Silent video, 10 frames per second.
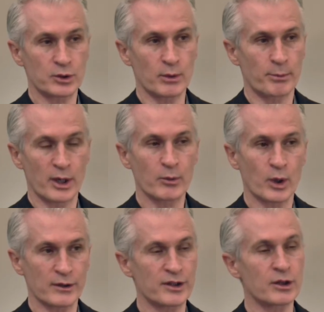to a point
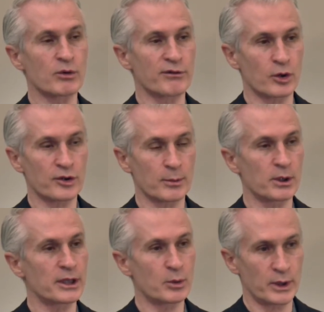where it's
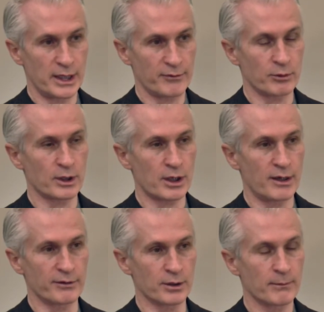irreversible and it would never
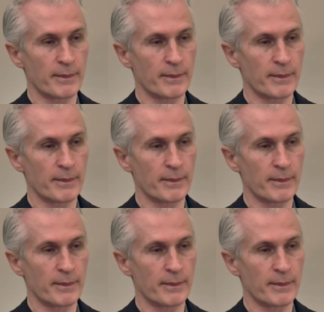recover.